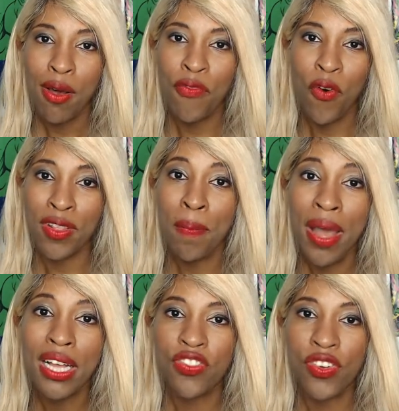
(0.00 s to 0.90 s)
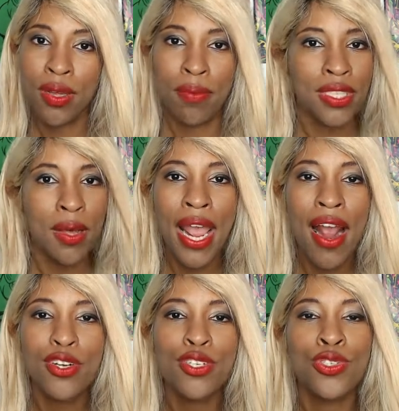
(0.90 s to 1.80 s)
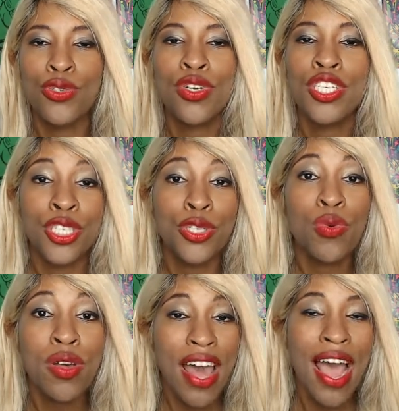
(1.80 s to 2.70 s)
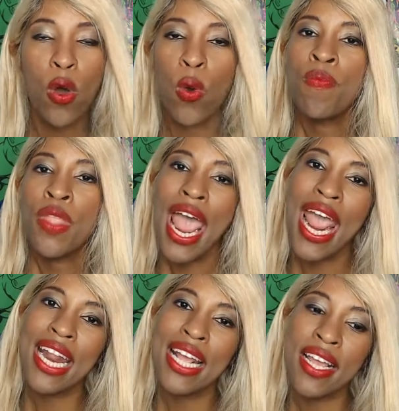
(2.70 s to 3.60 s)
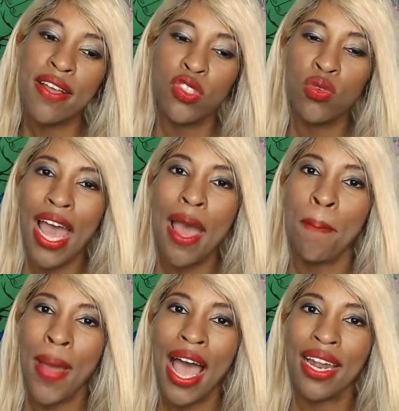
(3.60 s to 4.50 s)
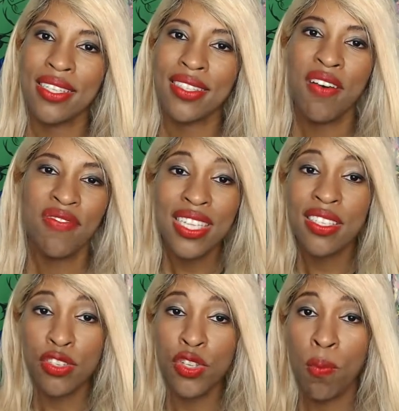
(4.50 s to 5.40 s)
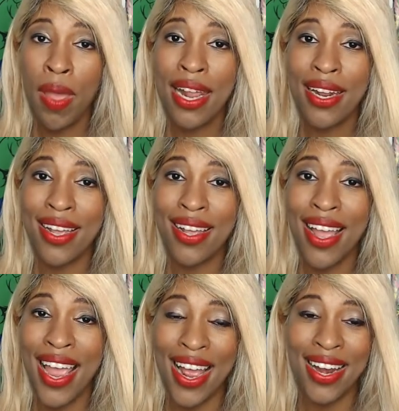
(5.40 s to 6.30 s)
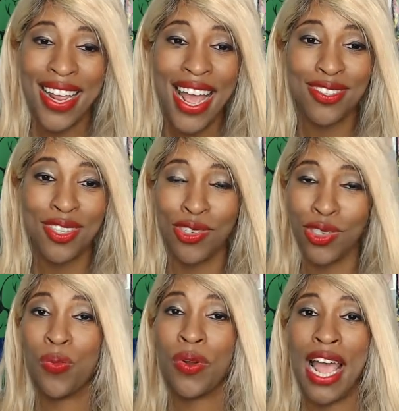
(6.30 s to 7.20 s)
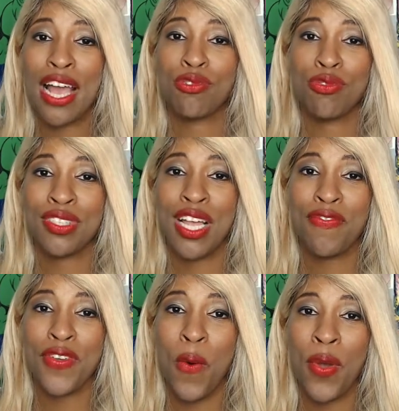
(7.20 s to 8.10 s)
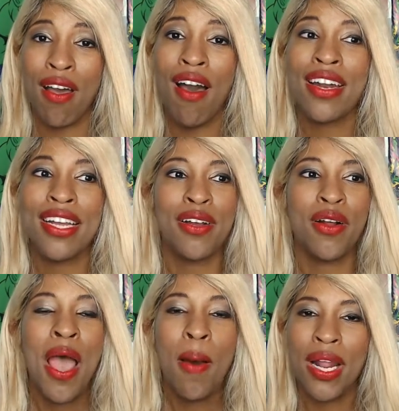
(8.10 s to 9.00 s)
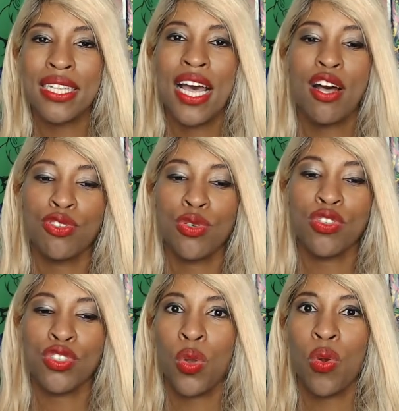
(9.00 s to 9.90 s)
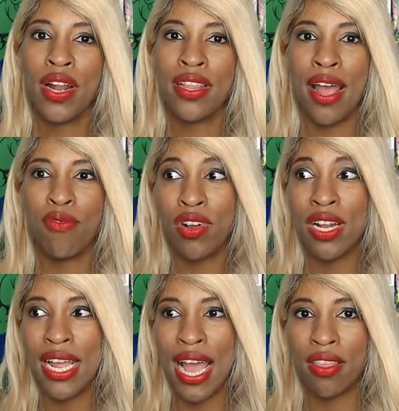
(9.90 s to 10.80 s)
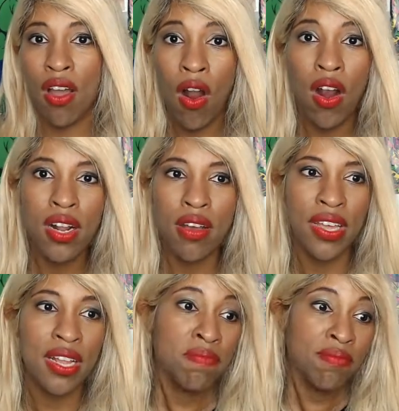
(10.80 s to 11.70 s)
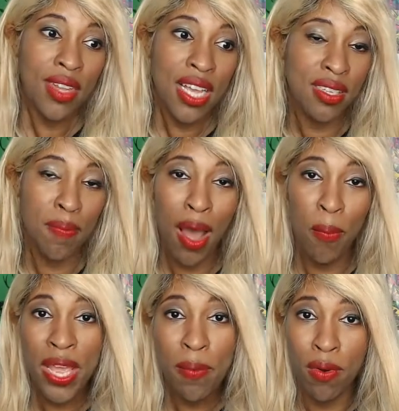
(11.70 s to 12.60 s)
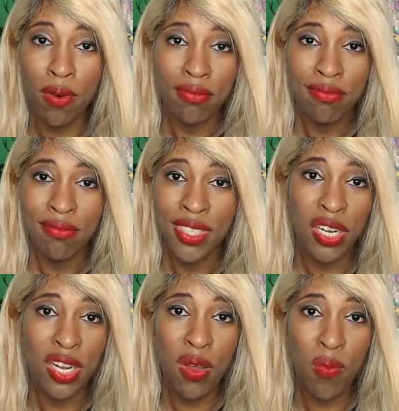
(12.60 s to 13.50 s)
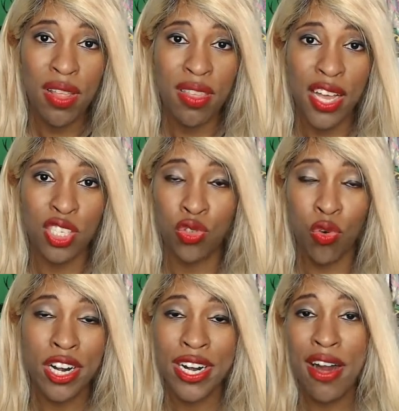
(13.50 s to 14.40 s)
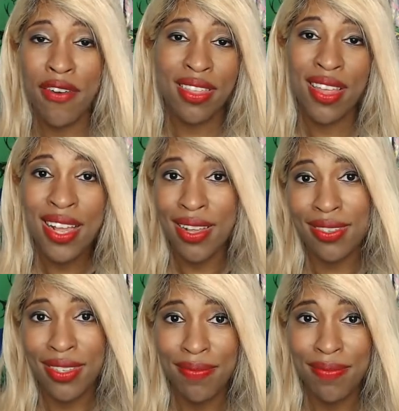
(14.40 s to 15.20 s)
for the best for them, some characters you could do without. And it gives you that balance of, this is humanity. And yes, there's supernatural stuff going on here, but it tells you a story that really at the heart of it is about people dealing with extraordinary things.